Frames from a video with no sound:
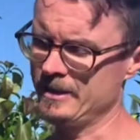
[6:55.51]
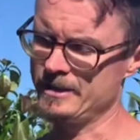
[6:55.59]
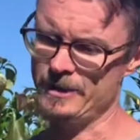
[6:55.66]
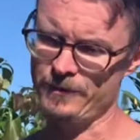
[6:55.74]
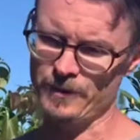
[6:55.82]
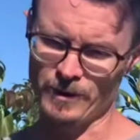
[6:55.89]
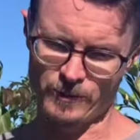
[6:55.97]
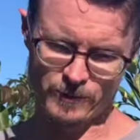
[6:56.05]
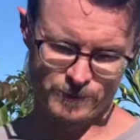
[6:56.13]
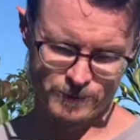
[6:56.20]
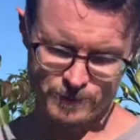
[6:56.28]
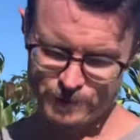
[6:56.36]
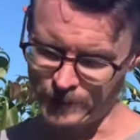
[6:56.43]
different
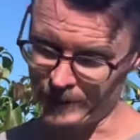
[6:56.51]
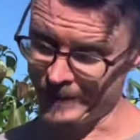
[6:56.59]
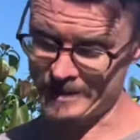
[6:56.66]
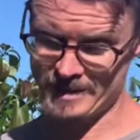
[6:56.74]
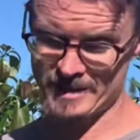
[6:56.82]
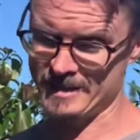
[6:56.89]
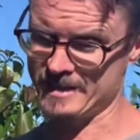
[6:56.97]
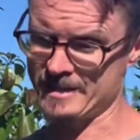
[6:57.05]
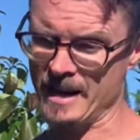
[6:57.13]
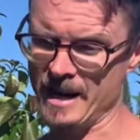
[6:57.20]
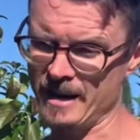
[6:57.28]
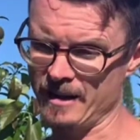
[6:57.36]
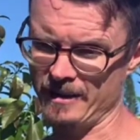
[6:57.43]
places
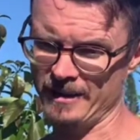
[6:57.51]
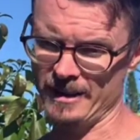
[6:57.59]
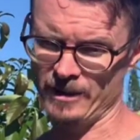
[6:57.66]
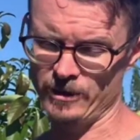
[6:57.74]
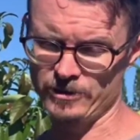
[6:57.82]
entirely.